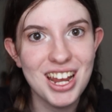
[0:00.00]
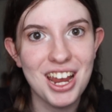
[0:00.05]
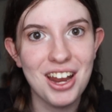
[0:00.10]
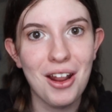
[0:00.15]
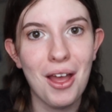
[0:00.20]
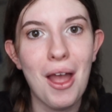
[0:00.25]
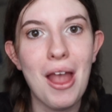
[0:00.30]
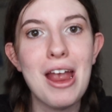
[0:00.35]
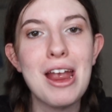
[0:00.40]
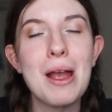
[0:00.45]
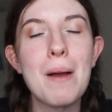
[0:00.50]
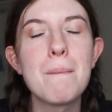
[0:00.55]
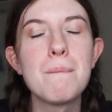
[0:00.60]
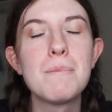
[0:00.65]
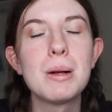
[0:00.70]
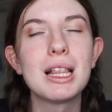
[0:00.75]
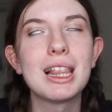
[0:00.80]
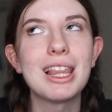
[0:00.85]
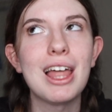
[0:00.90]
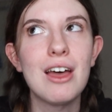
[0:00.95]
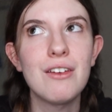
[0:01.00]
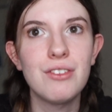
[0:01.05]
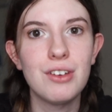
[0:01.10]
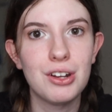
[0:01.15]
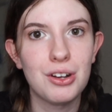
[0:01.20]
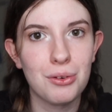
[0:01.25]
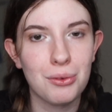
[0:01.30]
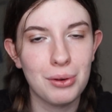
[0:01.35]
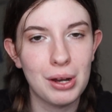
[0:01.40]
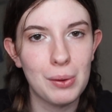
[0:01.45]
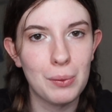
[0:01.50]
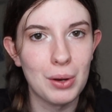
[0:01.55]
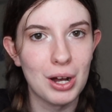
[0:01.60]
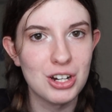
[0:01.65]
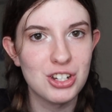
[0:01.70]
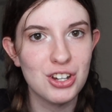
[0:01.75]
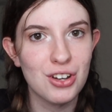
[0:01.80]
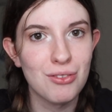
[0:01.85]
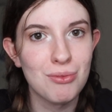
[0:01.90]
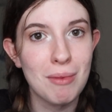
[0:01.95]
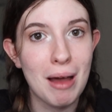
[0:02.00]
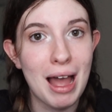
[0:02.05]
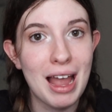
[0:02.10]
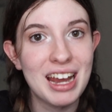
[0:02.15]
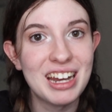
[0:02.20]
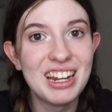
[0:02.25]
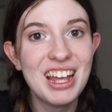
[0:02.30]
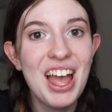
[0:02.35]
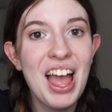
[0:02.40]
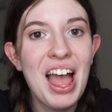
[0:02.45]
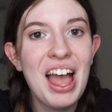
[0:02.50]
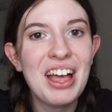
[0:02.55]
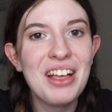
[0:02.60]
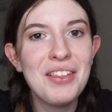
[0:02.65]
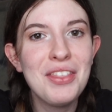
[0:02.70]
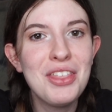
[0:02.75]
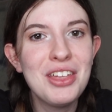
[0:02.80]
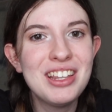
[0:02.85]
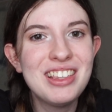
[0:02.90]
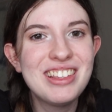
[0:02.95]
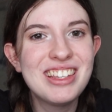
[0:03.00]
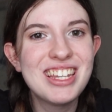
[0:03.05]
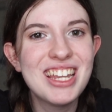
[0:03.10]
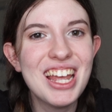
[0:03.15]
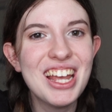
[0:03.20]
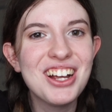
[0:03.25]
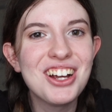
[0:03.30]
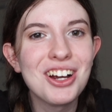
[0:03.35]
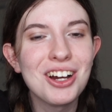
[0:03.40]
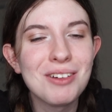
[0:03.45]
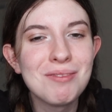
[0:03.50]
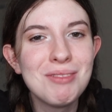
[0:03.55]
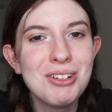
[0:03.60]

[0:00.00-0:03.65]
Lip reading: and a beloved rewatch of mine, the Tigger